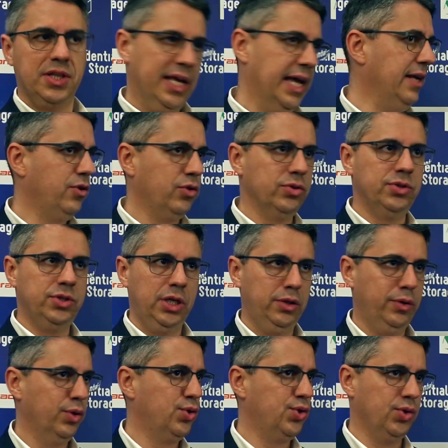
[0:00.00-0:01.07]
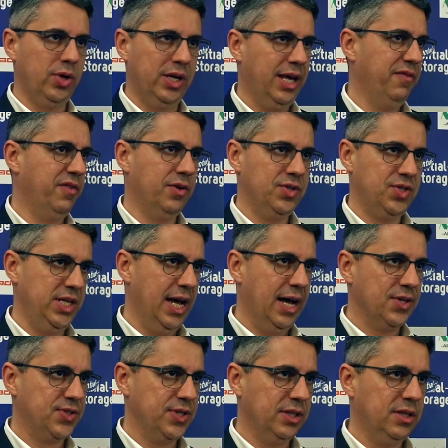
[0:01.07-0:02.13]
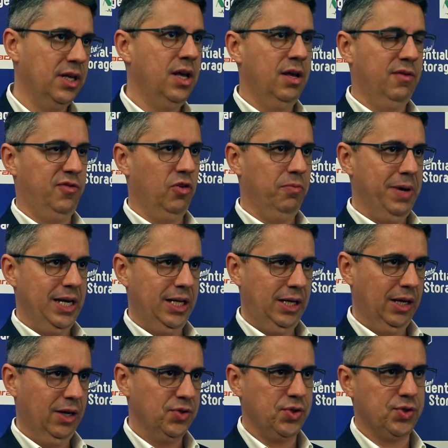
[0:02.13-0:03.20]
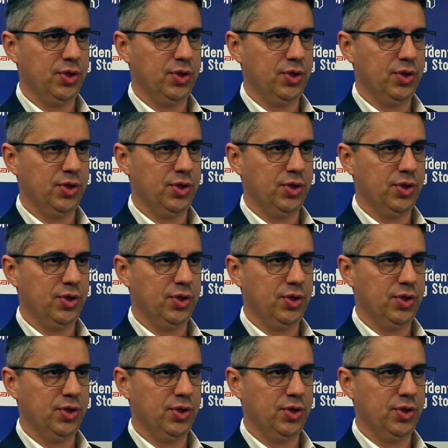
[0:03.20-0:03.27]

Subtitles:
then continue to leverage the asset for many years.